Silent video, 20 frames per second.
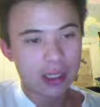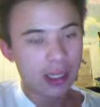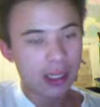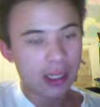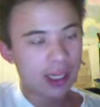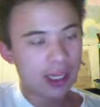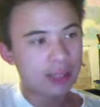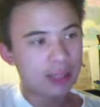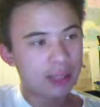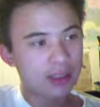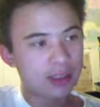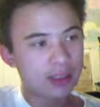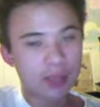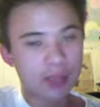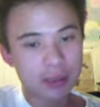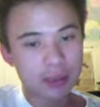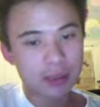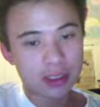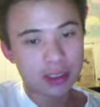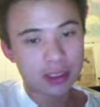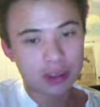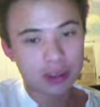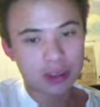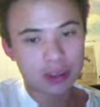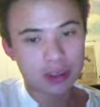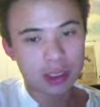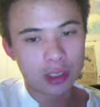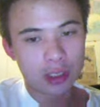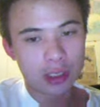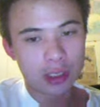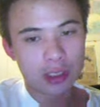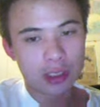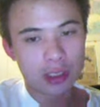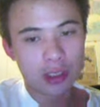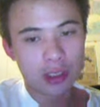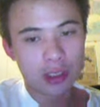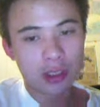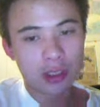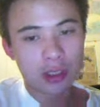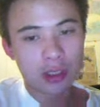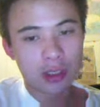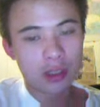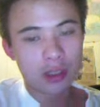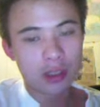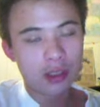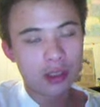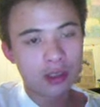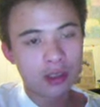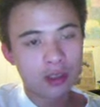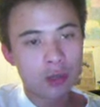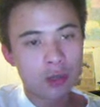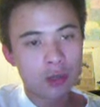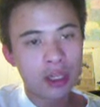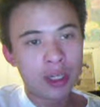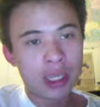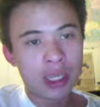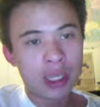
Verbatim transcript: And sometimes that's all you need the running